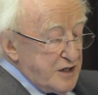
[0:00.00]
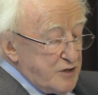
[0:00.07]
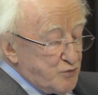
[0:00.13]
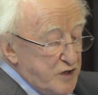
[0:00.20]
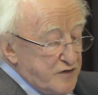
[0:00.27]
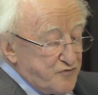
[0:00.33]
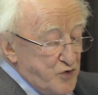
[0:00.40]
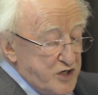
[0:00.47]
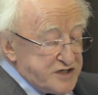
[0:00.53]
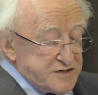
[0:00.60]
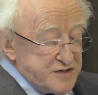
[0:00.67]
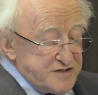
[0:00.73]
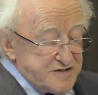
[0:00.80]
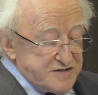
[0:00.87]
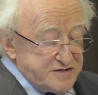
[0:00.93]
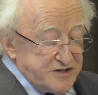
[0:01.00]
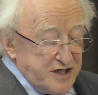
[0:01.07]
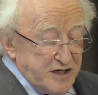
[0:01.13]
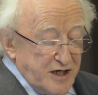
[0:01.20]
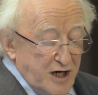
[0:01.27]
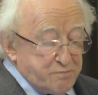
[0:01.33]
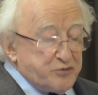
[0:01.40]
We have witnessed
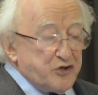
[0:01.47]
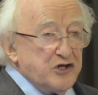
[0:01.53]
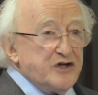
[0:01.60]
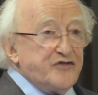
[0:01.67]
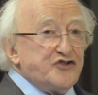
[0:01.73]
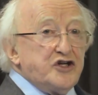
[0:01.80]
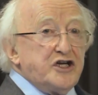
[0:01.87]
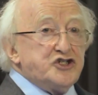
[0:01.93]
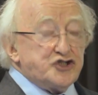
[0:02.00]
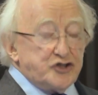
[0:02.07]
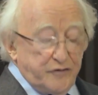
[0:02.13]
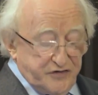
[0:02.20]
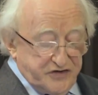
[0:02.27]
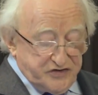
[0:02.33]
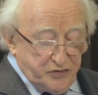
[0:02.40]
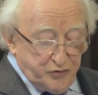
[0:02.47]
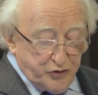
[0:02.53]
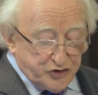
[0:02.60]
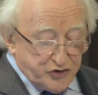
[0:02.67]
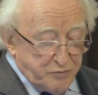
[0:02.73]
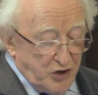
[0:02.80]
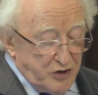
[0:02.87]
a proliferation of
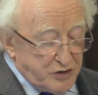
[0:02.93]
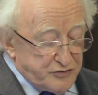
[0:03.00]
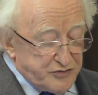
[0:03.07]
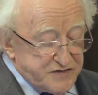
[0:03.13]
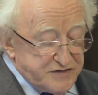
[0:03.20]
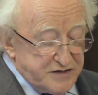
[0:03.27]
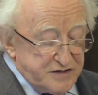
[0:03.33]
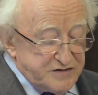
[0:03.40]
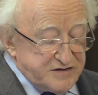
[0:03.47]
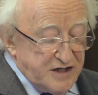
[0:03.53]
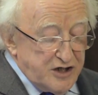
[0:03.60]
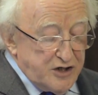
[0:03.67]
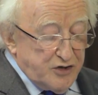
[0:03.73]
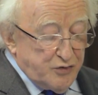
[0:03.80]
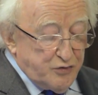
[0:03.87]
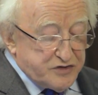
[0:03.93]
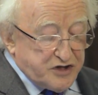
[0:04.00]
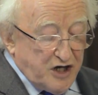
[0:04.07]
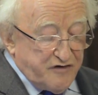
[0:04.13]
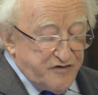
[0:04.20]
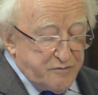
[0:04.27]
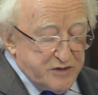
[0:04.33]
pseudo-democracies whose
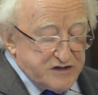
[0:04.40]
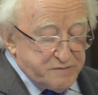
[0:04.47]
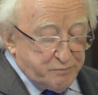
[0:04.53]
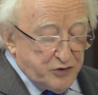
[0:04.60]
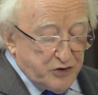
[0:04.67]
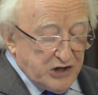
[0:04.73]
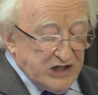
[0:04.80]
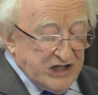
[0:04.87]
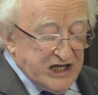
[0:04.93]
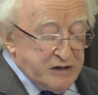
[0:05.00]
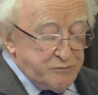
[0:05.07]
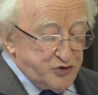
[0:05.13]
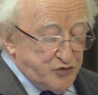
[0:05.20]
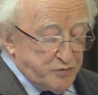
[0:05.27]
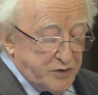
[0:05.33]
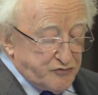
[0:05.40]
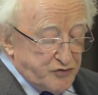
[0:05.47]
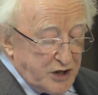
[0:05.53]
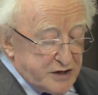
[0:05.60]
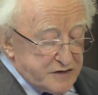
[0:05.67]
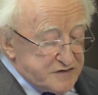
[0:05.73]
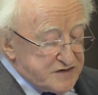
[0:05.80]
governments proclaim human
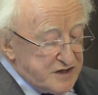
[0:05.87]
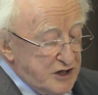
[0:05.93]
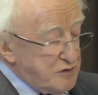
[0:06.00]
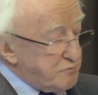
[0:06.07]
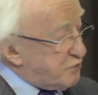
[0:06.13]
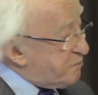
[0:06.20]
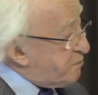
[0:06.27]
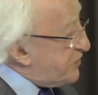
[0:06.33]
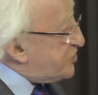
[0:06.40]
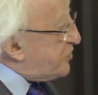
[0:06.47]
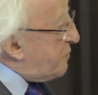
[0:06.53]
rights but